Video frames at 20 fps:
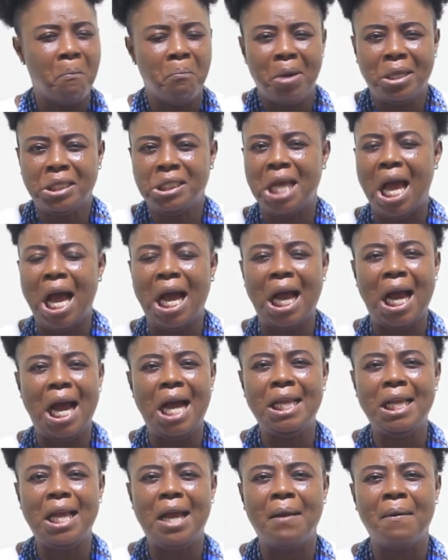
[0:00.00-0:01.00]
but I
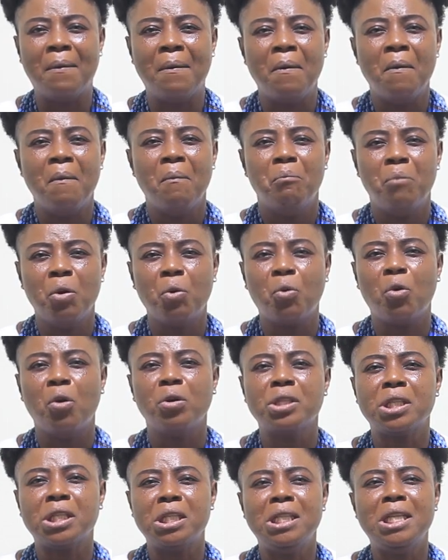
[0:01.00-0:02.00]
can't
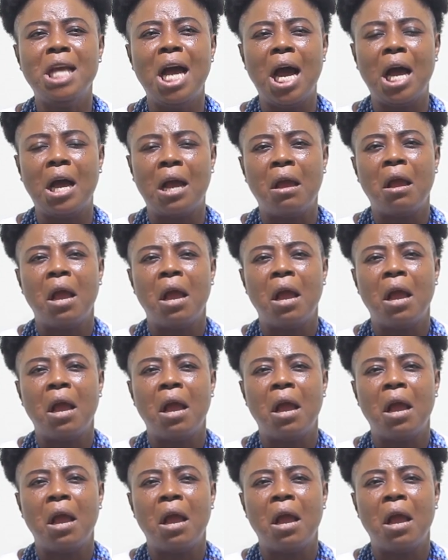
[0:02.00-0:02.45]
because now